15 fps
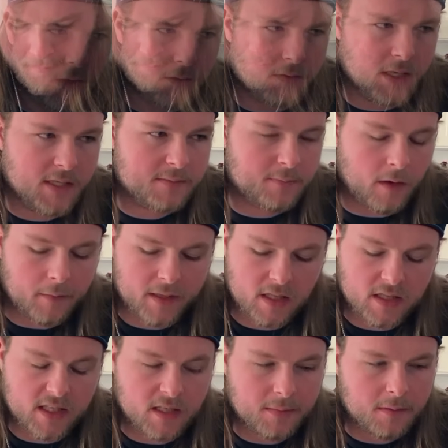Needs probably a
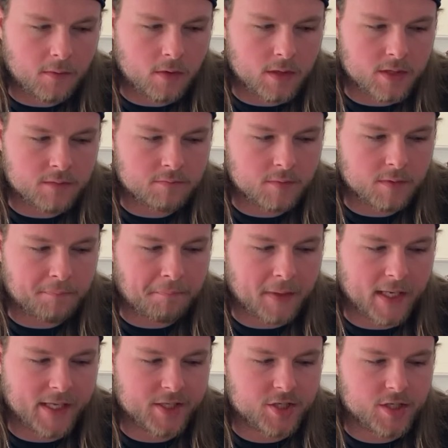little bit more
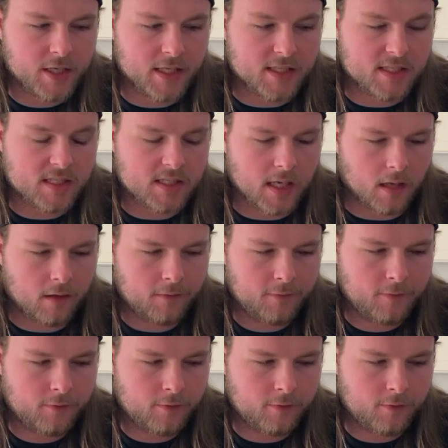peach itself.